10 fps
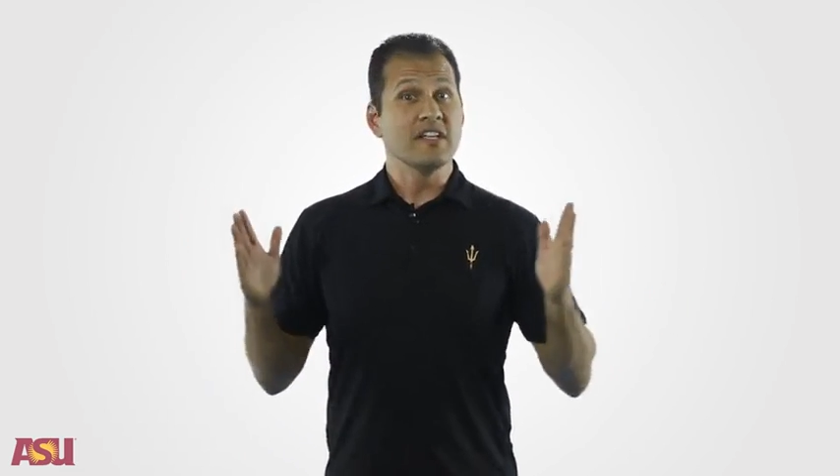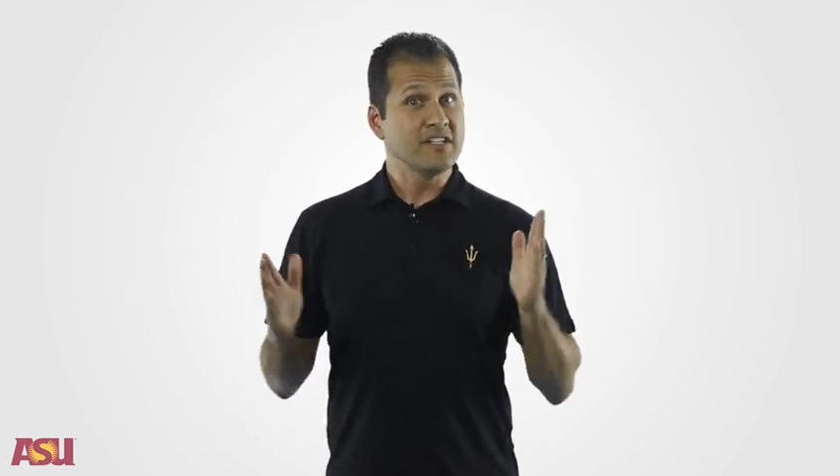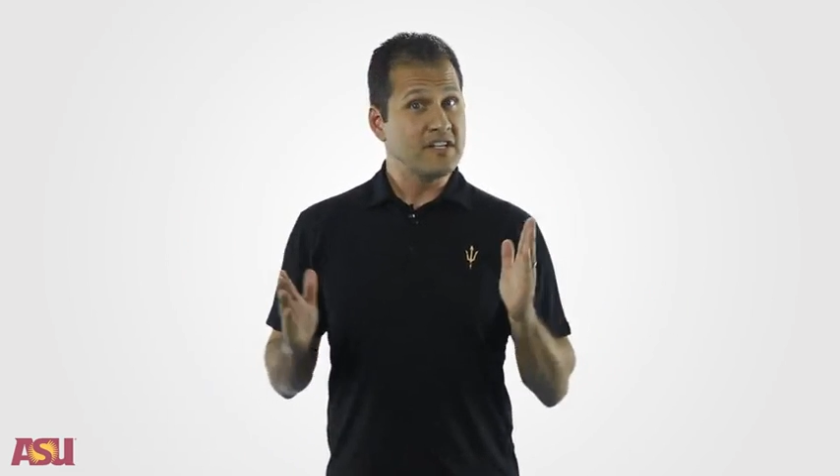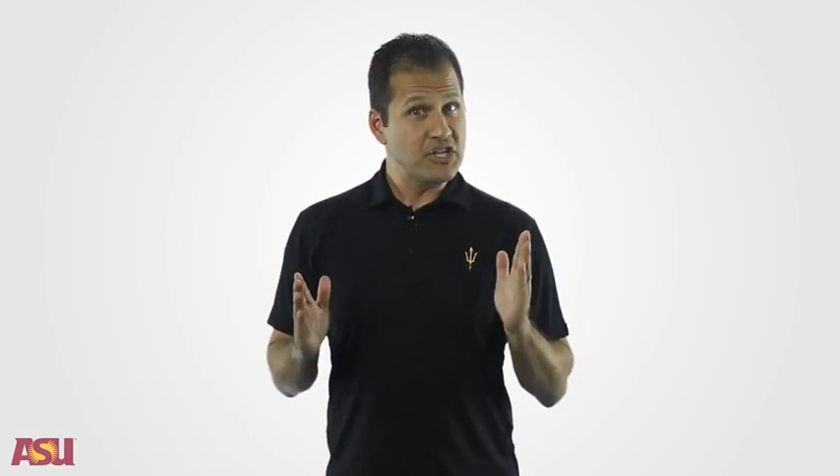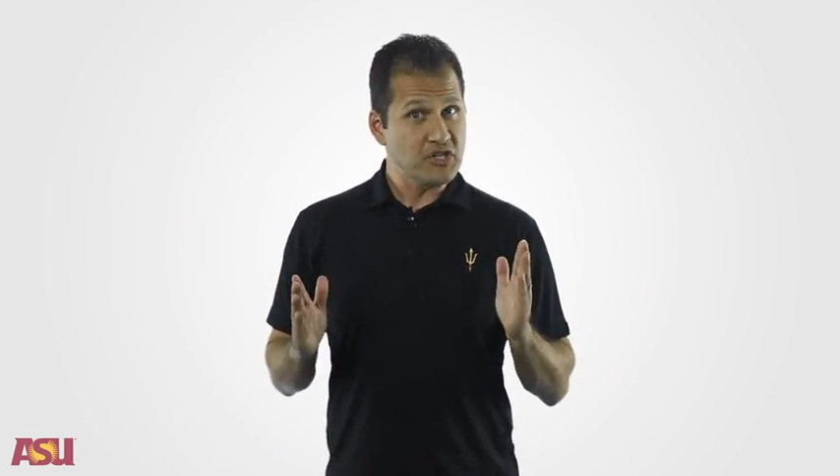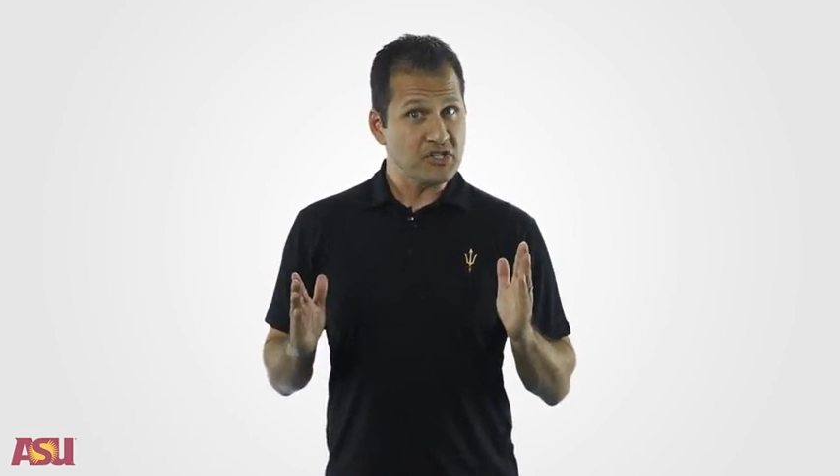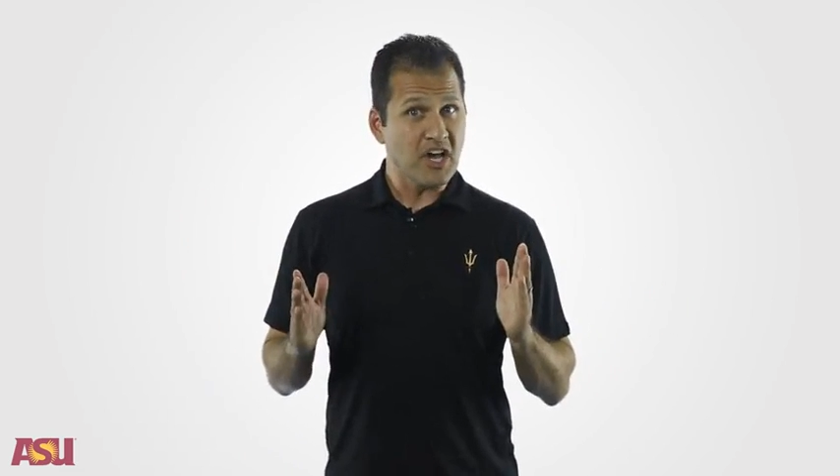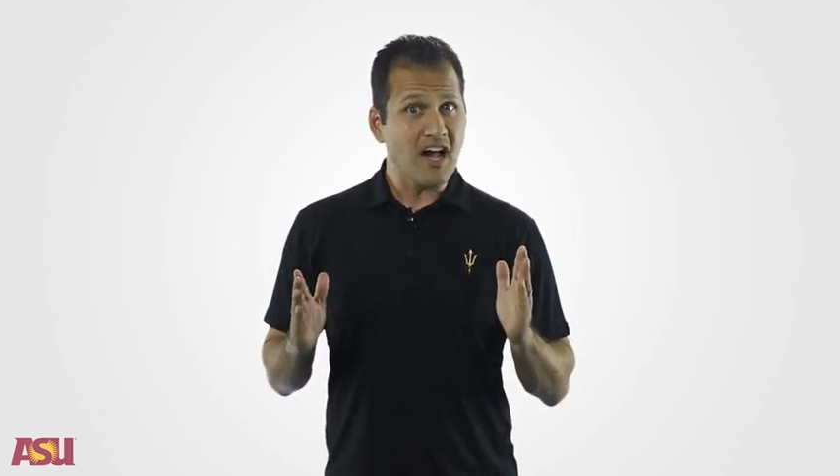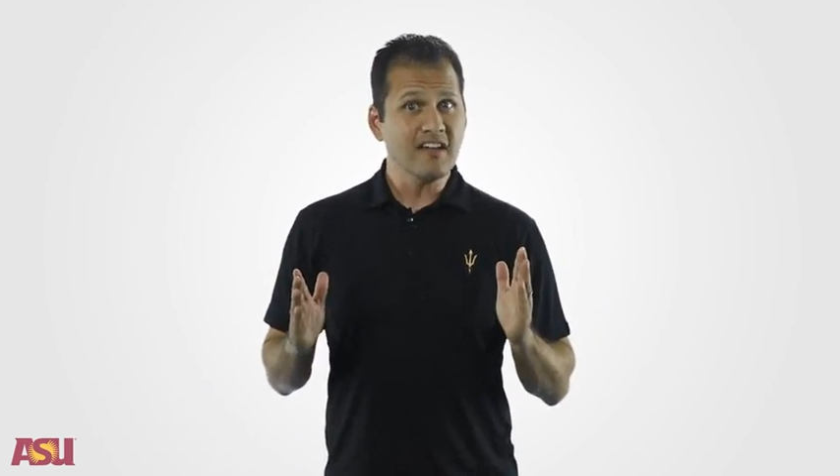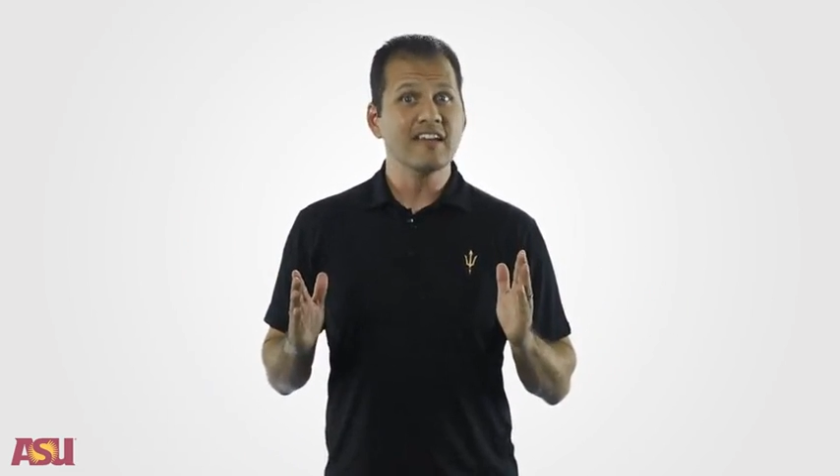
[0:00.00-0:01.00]
teacher
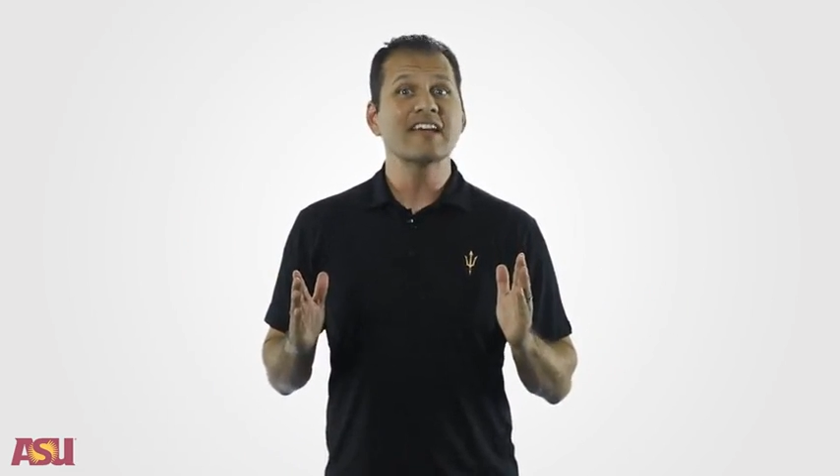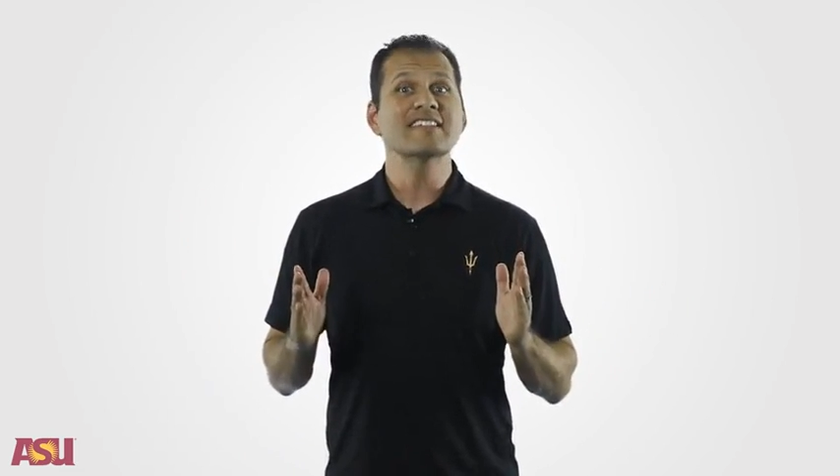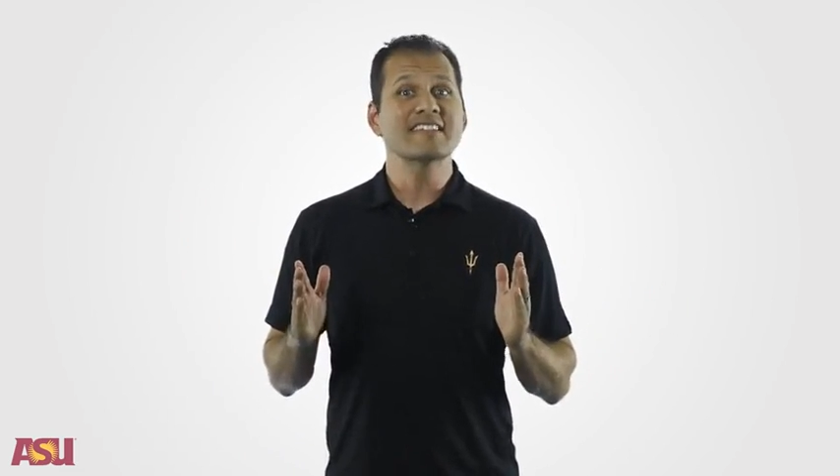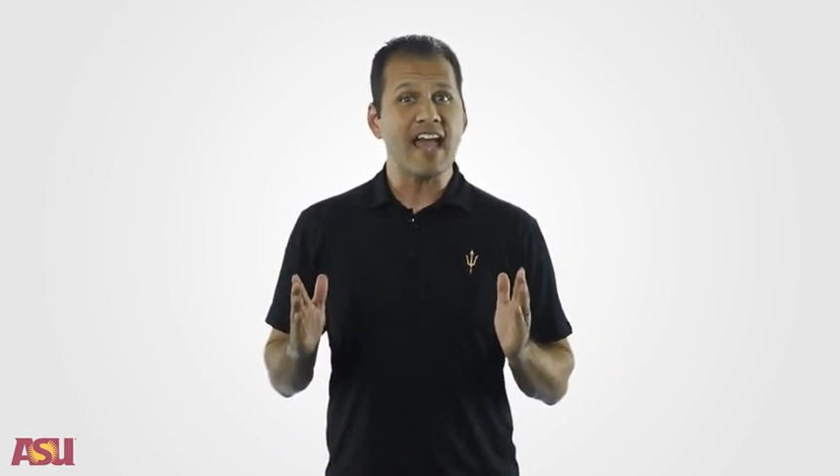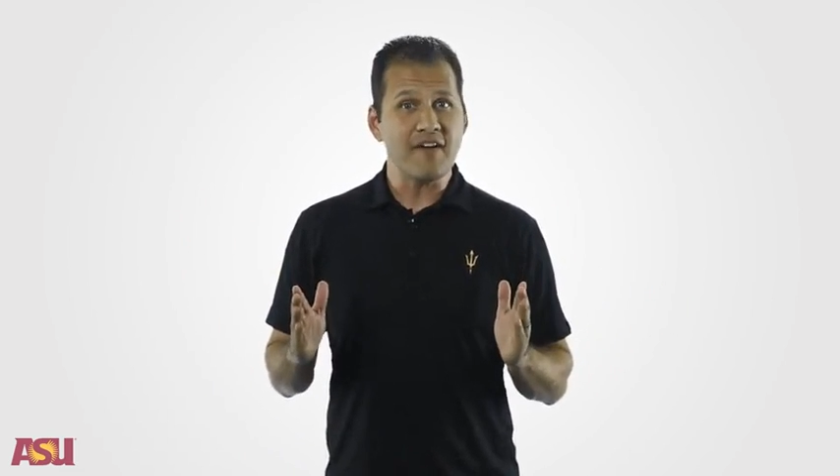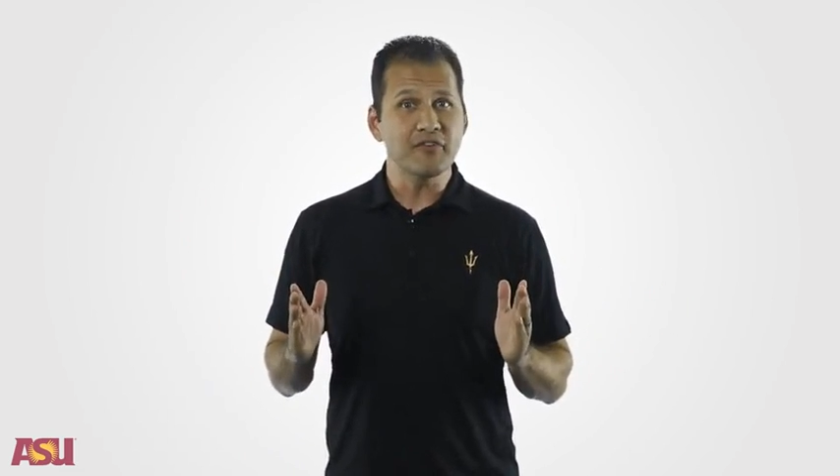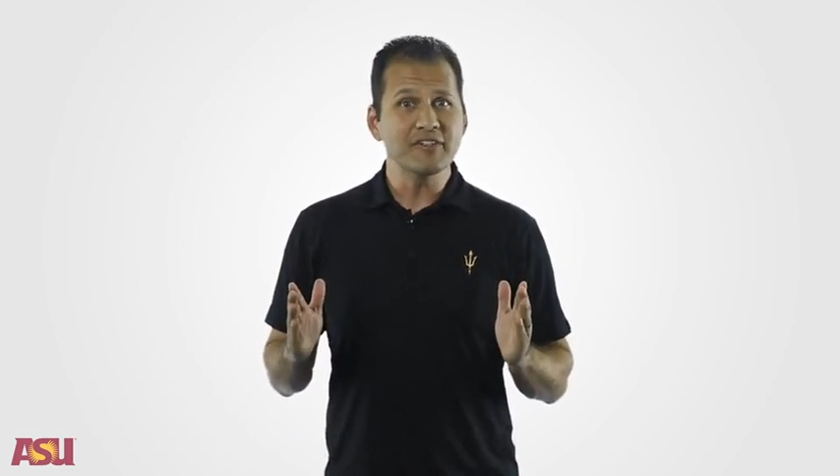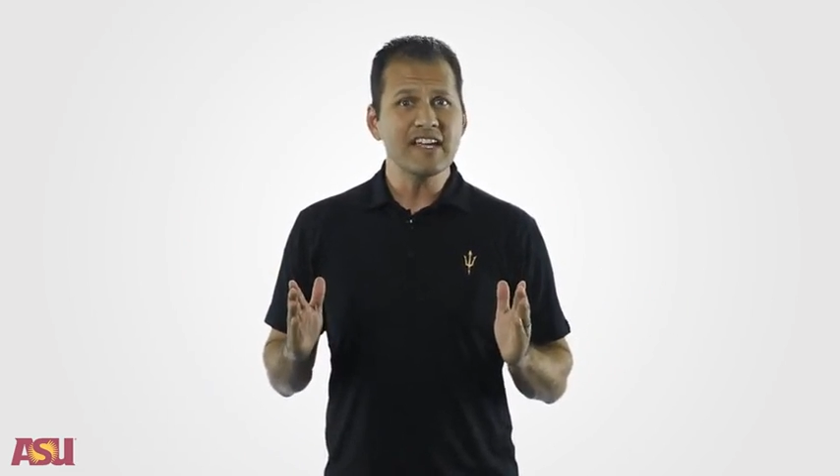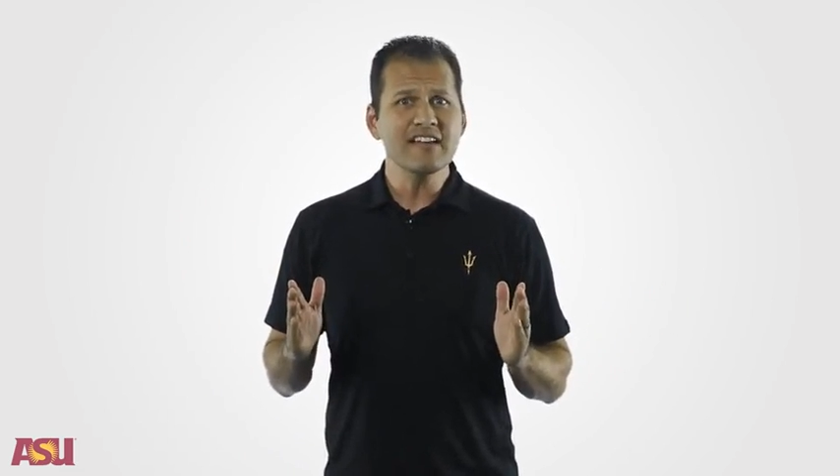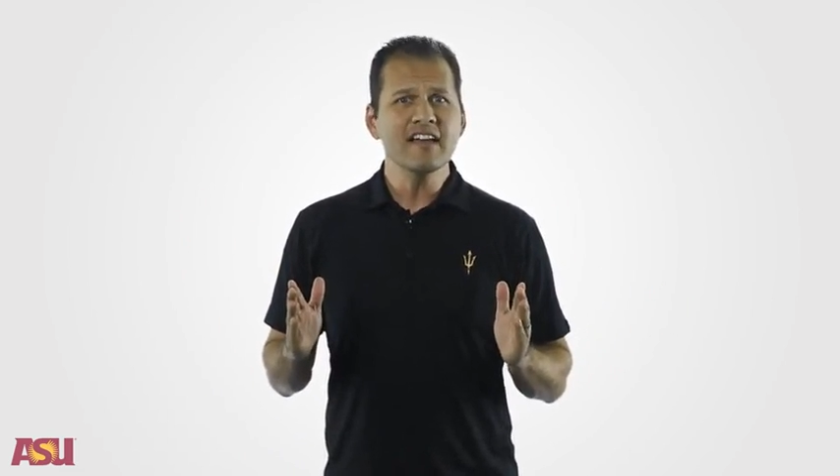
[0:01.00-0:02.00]
talk, and
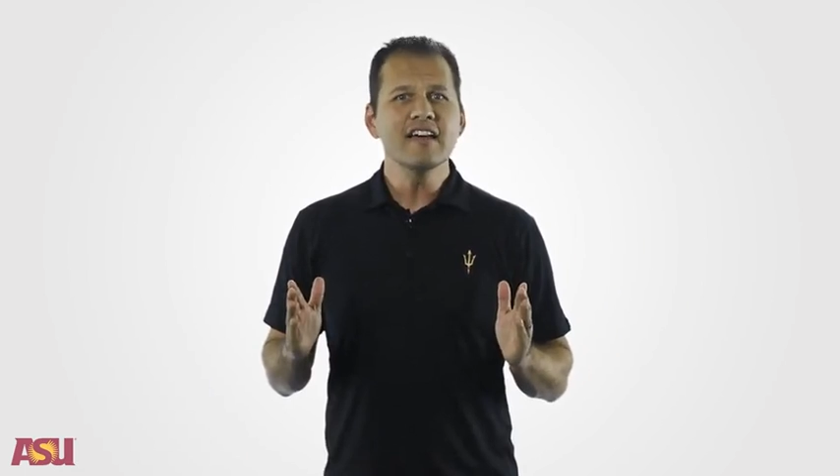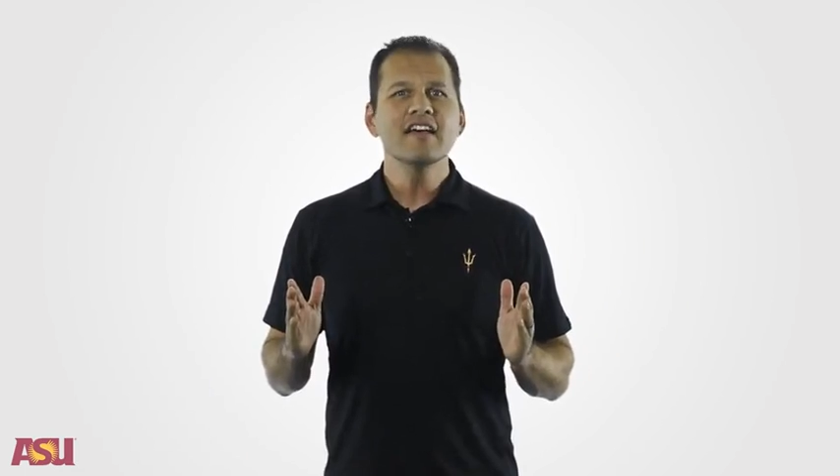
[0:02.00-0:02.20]
scaffolding,